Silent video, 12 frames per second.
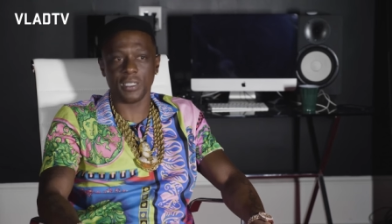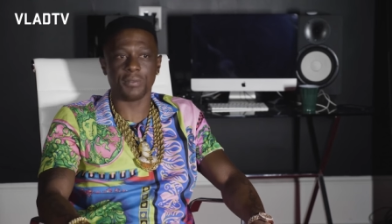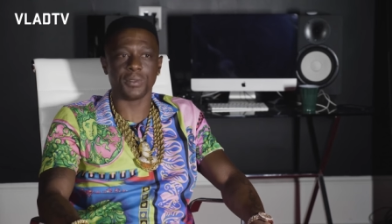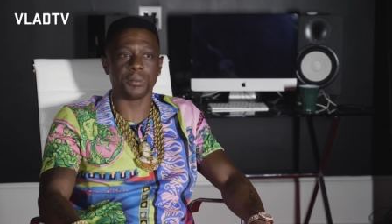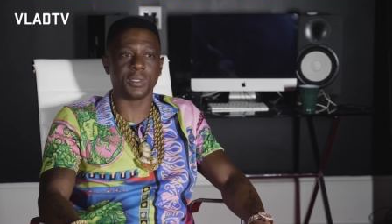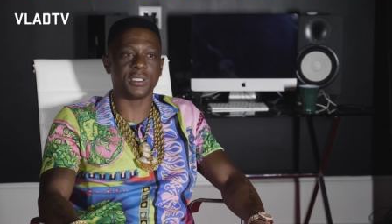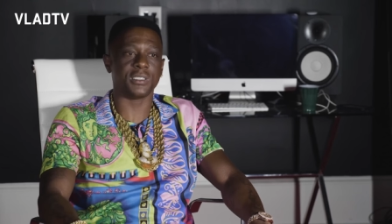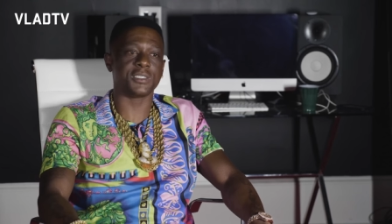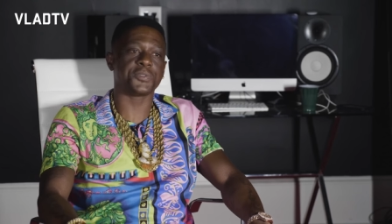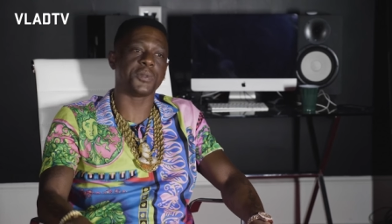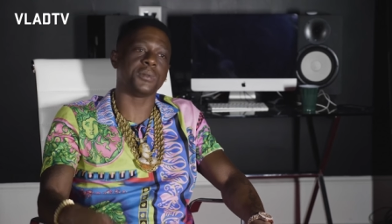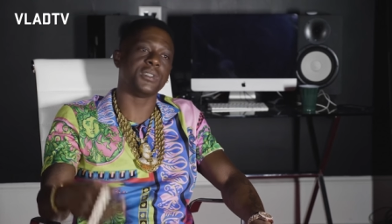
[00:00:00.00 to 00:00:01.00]
living, but
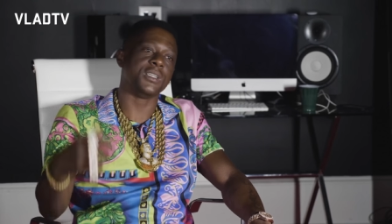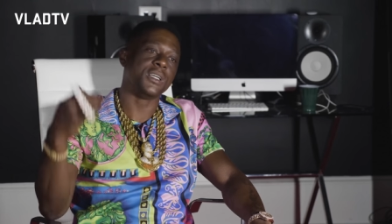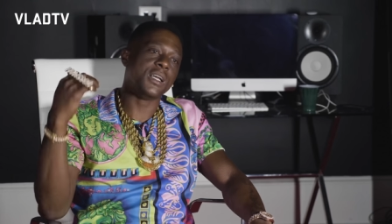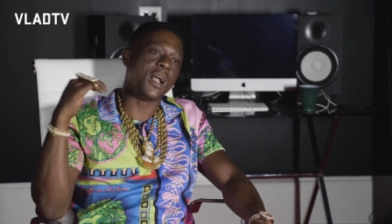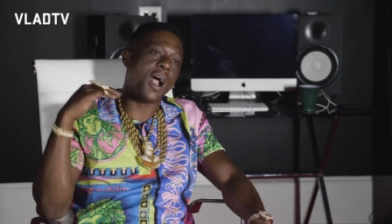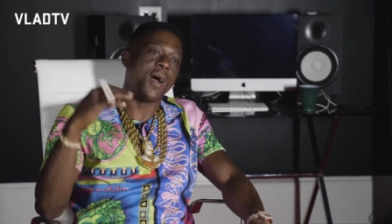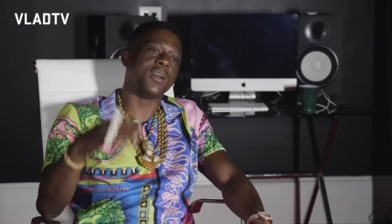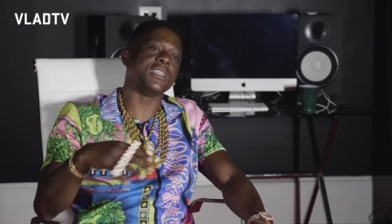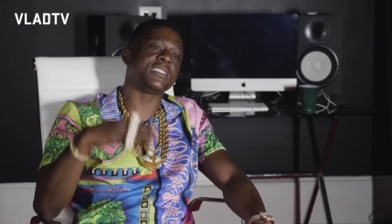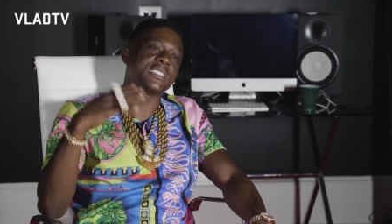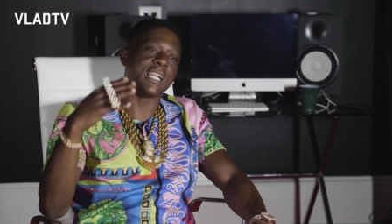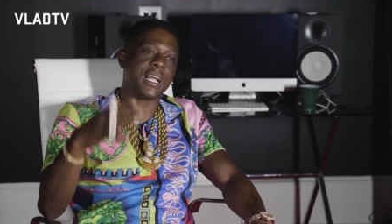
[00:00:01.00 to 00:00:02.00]
all
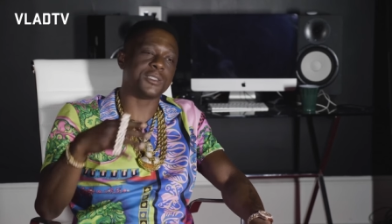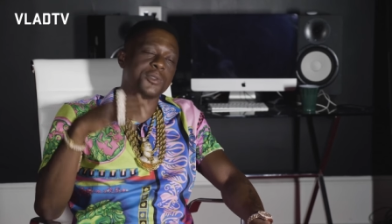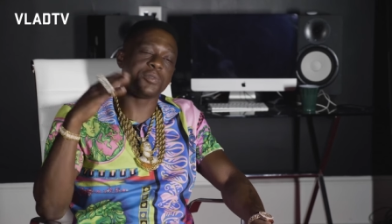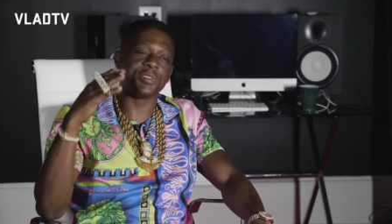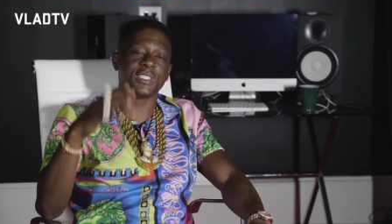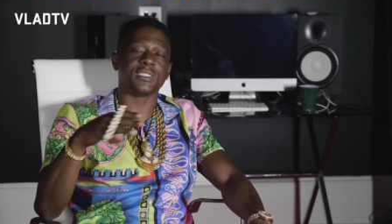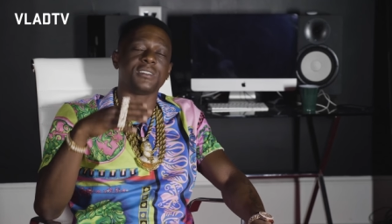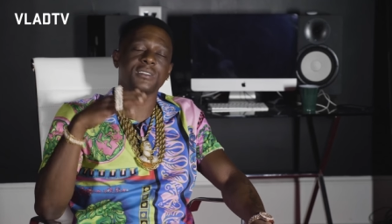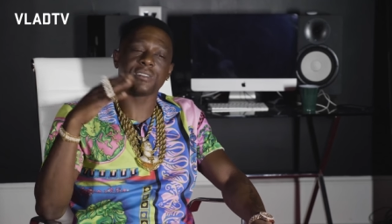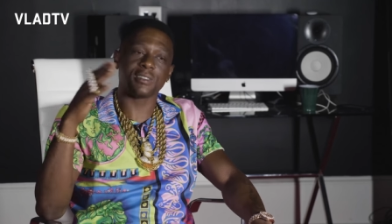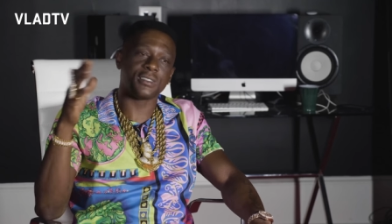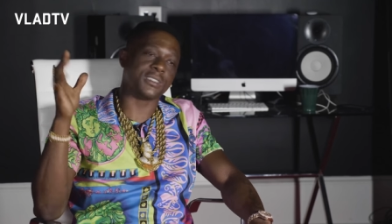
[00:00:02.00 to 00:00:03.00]
this shit I do for this.
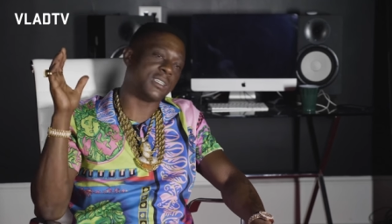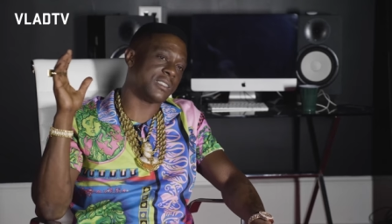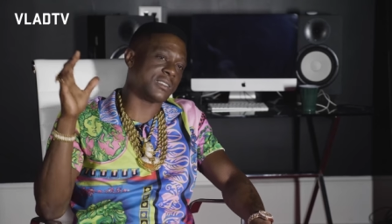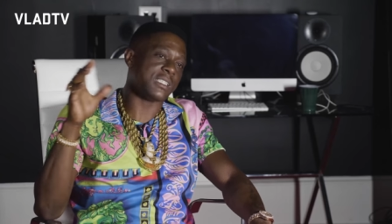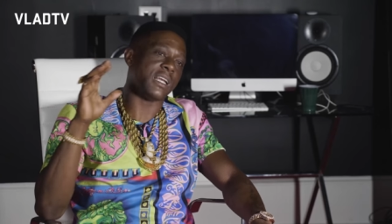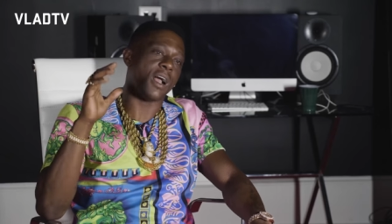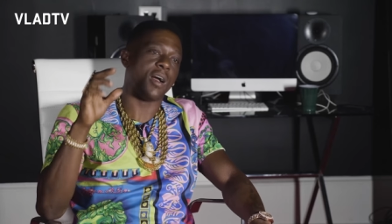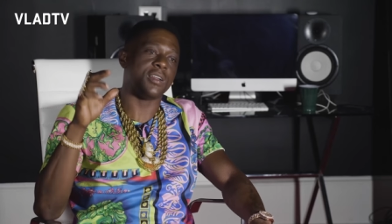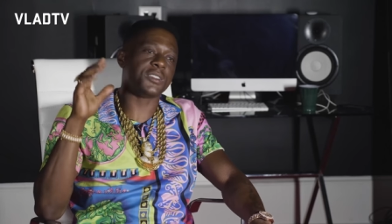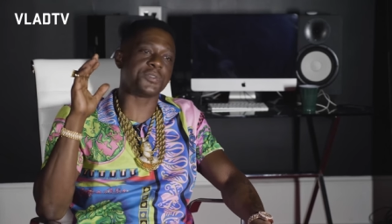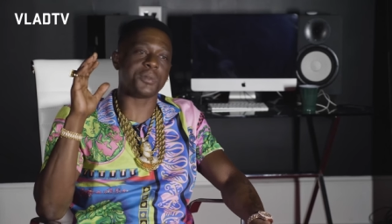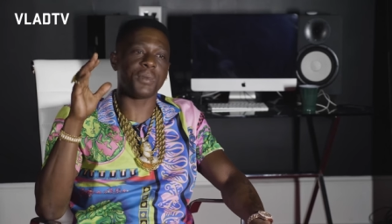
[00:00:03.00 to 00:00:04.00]
Let's stay all
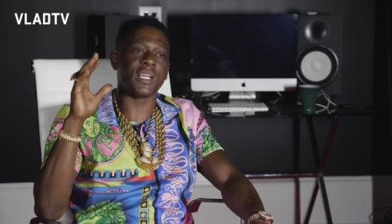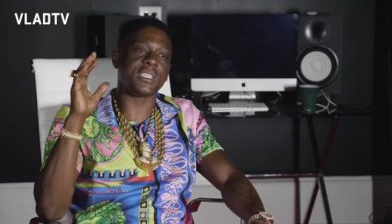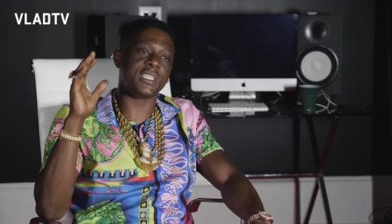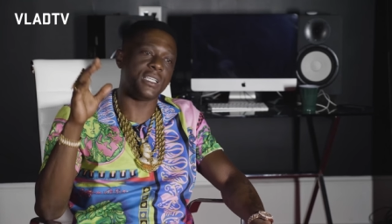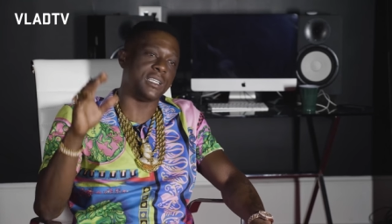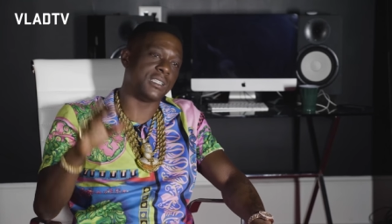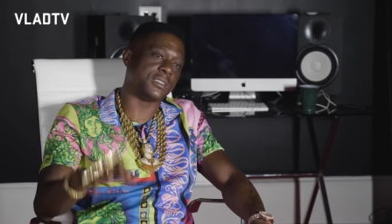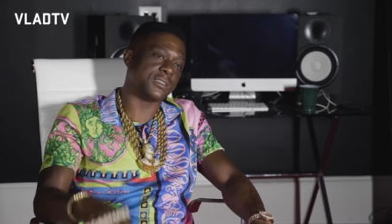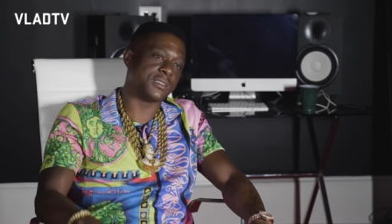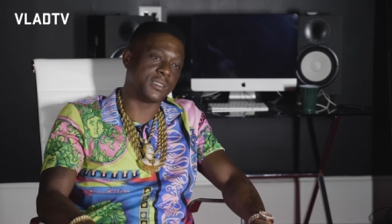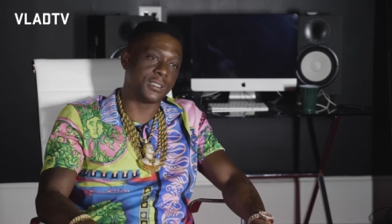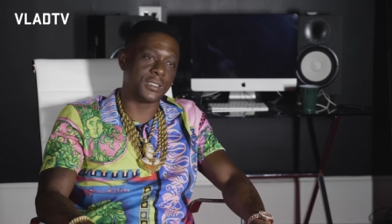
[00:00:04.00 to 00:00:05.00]
this for my kids,
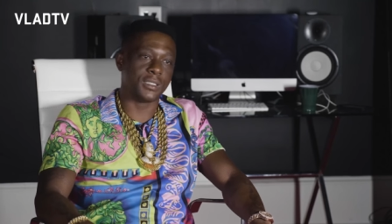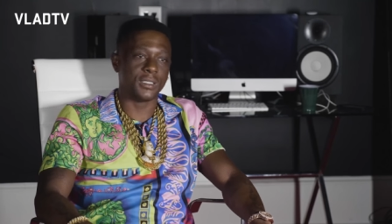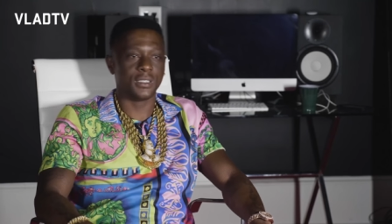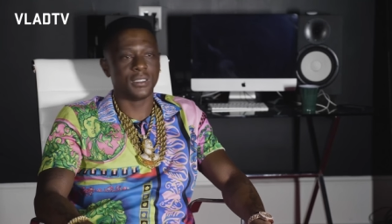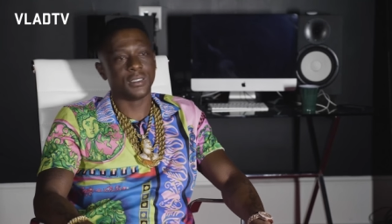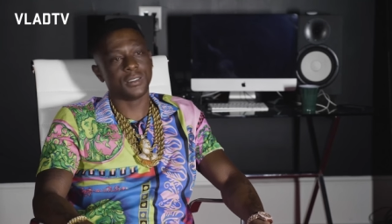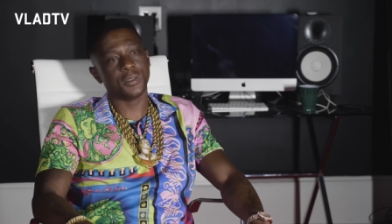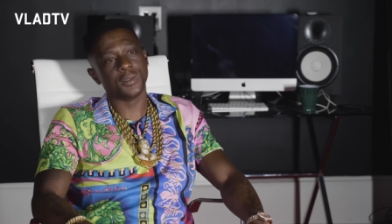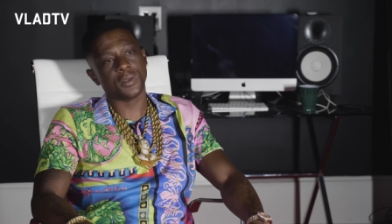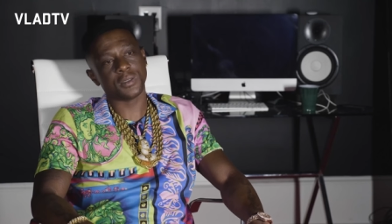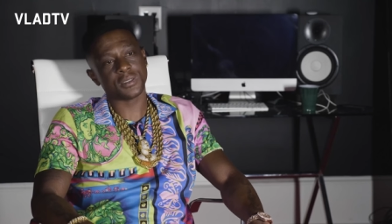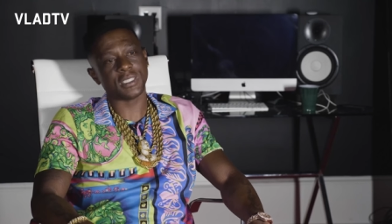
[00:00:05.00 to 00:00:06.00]
you
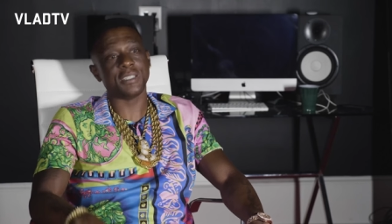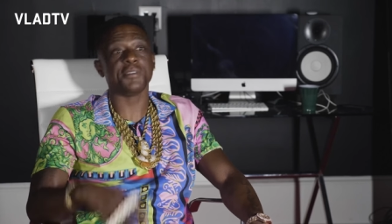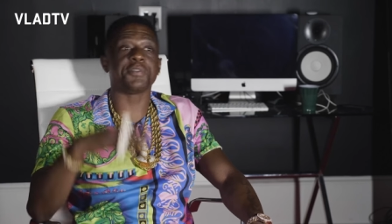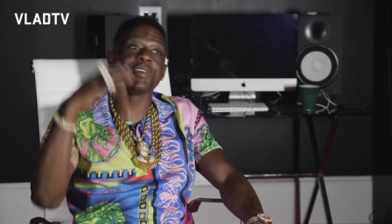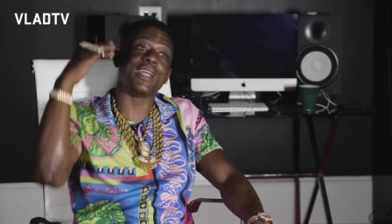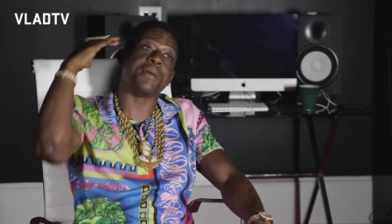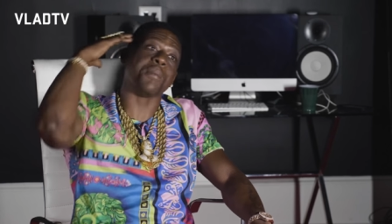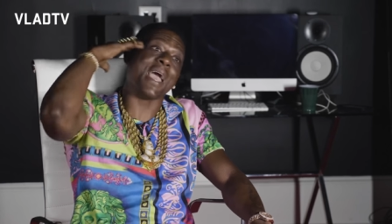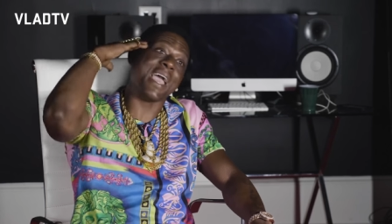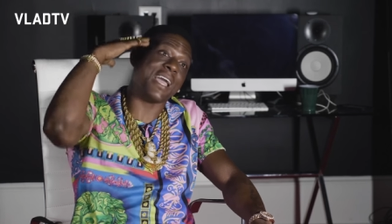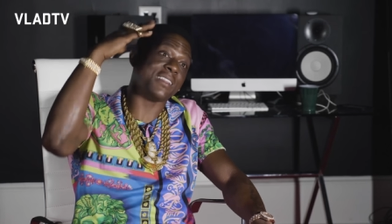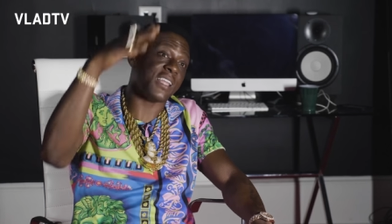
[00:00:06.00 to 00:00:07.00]
know, so even for their
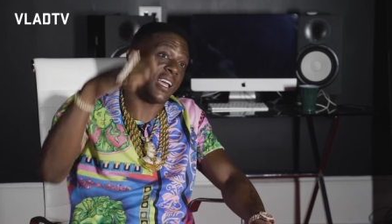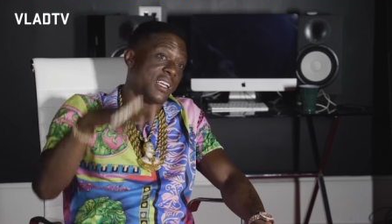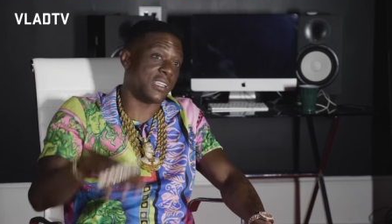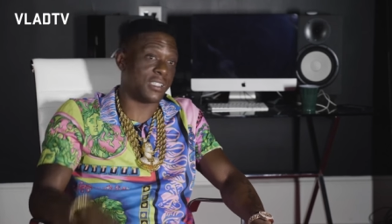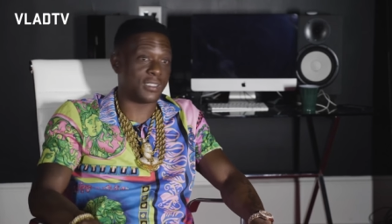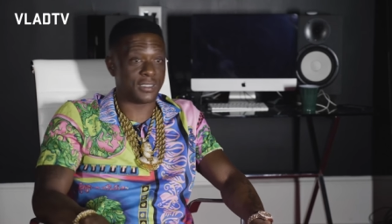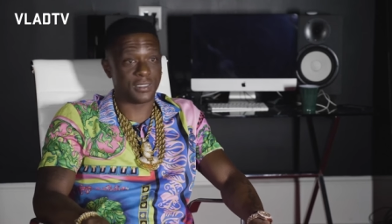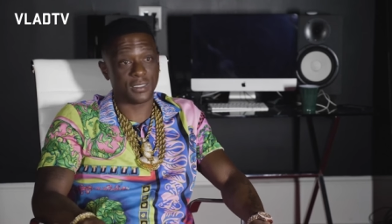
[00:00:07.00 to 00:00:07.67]
mind thinking.